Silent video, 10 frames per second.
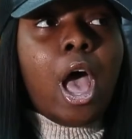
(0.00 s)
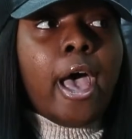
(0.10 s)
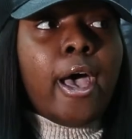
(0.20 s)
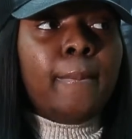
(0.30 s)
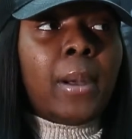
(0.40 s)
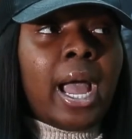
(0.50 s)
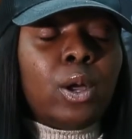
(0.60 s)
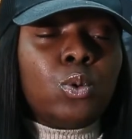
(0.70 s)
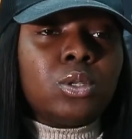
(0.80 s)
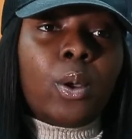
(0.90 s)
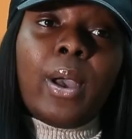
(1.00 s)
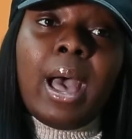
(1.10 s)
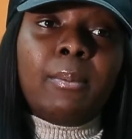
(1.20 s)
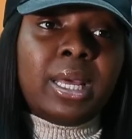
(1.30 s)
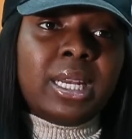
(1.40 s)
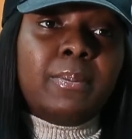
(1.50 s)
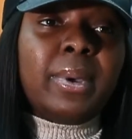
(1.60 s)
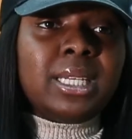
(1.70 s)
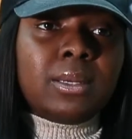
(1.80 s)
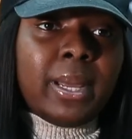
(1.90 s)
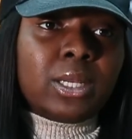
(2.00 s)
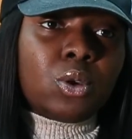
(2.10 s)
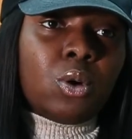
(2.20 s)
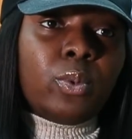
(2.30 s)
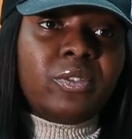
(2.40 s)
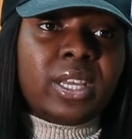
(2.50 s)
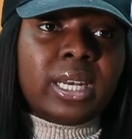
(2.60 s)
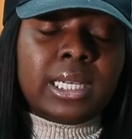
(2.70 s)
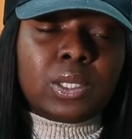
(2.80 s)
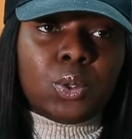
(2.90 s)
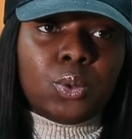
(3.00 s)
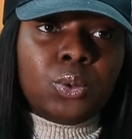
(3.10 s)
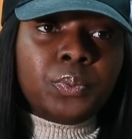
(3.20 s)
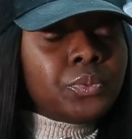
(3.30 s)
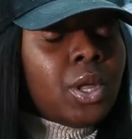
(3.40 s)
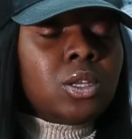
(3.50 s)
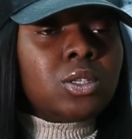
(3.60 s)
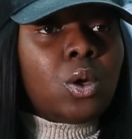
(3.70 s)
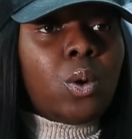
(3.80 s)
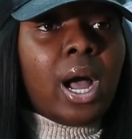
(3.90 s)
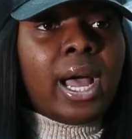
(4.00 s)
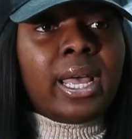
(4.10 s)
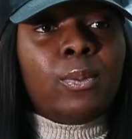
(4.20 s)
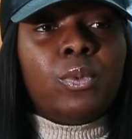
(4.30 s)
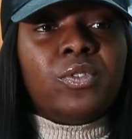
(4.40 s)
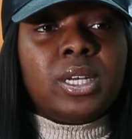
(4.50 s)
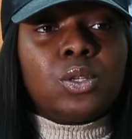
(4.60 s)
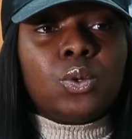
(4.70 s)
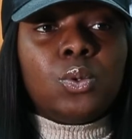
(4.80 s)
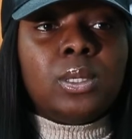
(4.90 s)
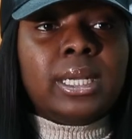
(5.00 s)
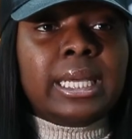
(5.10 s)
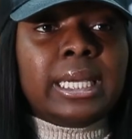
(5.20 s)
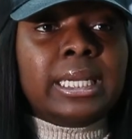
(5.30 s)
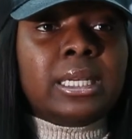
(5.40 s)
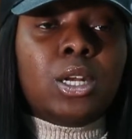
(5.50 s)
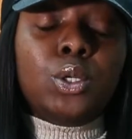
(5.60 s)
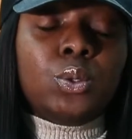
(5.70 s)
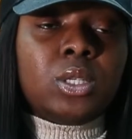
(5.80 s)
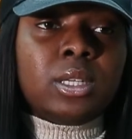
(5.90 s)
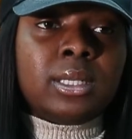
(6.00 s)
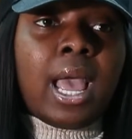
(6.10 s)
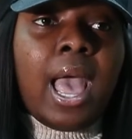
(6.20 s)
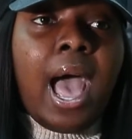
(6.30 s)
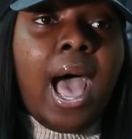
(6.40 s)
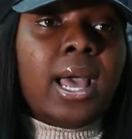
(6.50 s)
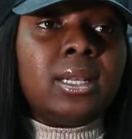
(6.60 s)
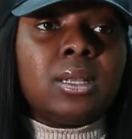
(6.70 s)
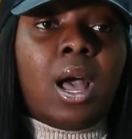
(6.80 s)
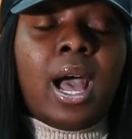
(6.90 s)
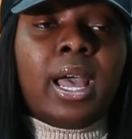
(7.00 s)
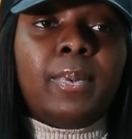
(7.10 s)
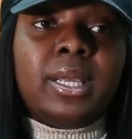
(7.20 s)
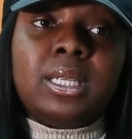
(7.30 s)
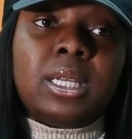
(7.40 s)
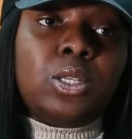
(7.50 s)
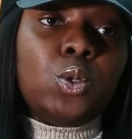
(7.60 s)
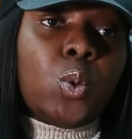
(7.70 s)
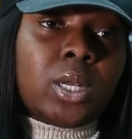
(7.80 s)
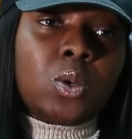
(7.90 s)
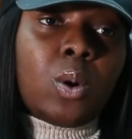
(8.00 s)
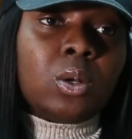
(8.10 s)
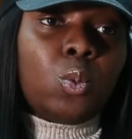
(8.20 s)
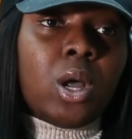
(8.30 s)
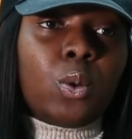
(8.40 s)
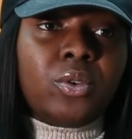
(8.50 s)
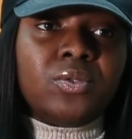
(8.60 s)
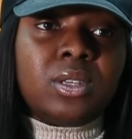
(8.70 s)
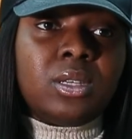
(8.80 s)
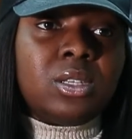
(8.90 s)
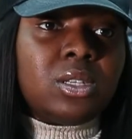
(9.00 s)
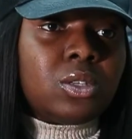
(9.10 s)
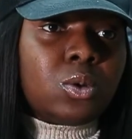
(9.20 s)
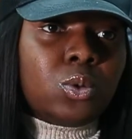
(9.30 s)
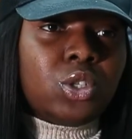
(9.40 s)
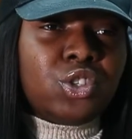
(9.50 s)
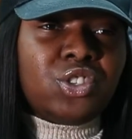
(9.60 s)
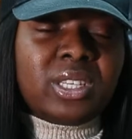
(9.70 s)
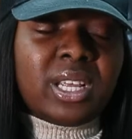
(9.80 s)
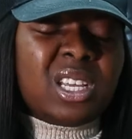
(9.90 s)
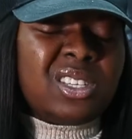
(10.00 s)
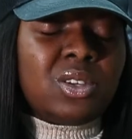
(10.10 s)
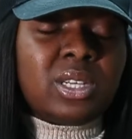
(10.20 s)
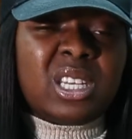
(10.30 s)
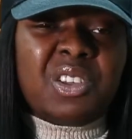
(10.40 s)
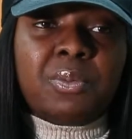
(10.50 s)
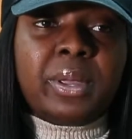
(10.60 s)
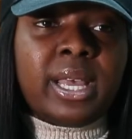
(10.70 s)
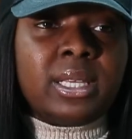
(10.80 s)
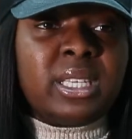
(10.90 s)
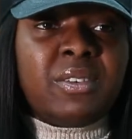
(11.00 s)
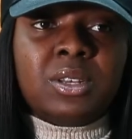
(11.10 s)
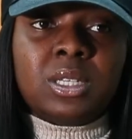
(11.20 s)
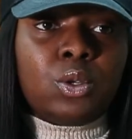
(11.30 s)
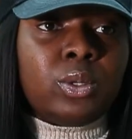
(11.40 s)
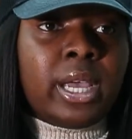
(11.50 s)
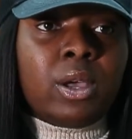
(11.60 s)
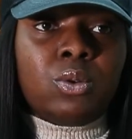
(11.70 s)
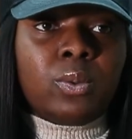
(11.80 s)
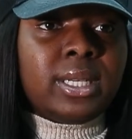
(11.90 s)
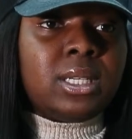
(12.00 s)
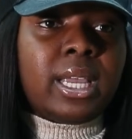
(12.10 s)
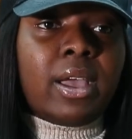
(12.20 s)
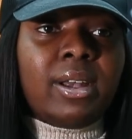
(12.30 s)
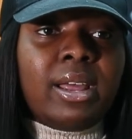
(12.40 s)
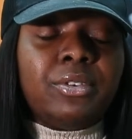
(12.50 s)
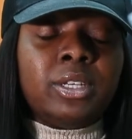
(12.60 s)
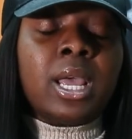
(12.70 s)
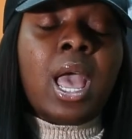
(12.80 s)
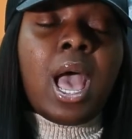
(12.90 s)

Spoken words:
I also am an embedded mentor within a school. So I am within a school in Luton and I basically do one-to-one work with the school children there. So you can say from year 7 till all the way to year 11.